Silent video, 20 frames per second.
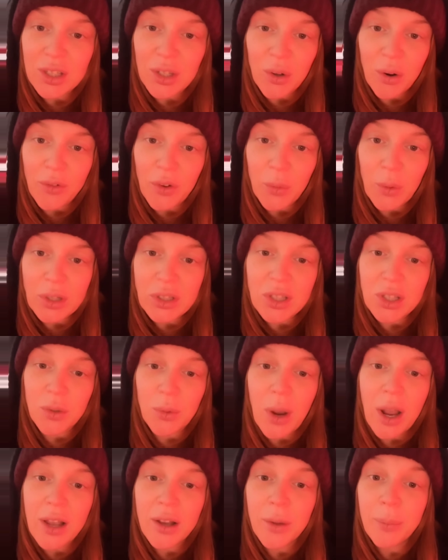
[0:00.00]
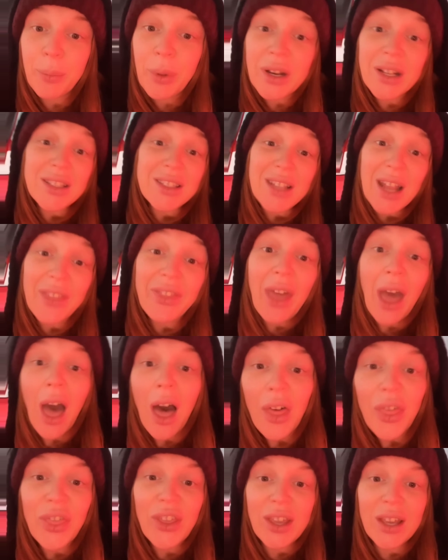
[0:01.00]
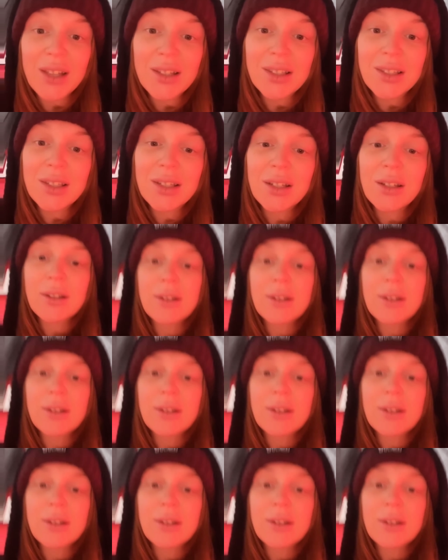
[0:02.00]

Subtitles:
every once in a while, but it's not the healthiest.